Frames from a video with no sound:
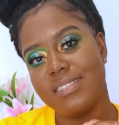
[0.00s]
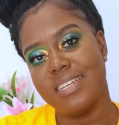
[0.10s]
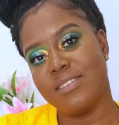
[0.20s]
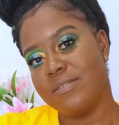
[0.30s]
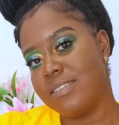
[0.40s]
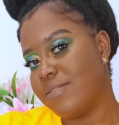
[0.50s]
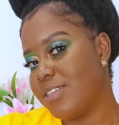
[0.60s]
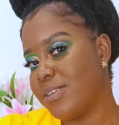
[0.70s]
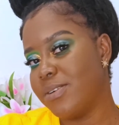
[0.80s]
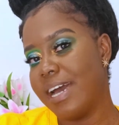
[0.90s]
to the end of this
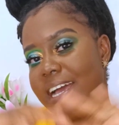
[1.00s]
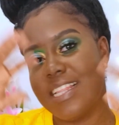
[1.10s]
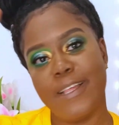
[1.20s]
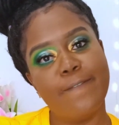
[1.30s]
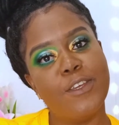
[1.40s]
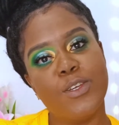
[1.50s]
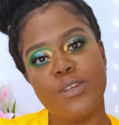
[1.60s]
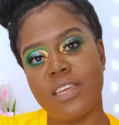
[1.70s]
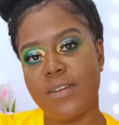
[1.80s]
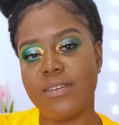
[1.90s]
video. I love
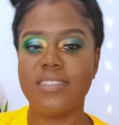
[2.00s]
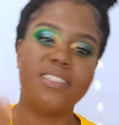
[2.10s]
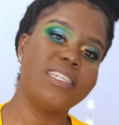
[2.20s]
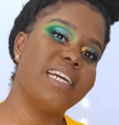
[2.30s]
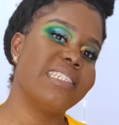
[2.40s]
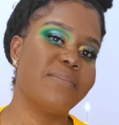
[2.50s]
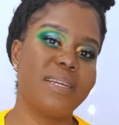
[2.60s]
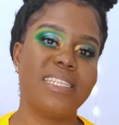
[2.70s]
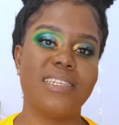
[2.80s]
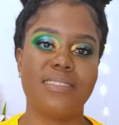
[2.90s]
you, and I'll see you guys
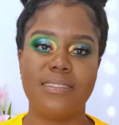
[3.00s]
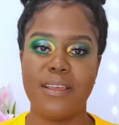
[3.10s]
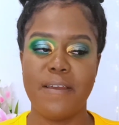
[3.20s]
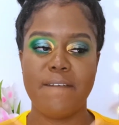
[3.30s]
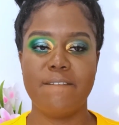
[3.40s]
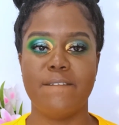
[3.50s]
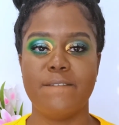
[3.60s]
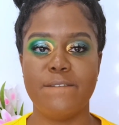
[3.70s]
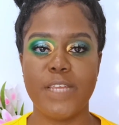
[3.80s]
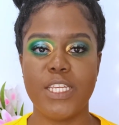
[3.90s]
in my next
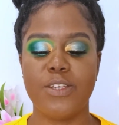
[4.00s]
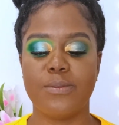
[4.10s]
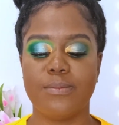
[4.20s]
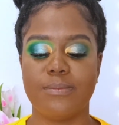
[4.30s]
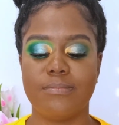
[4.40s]
video.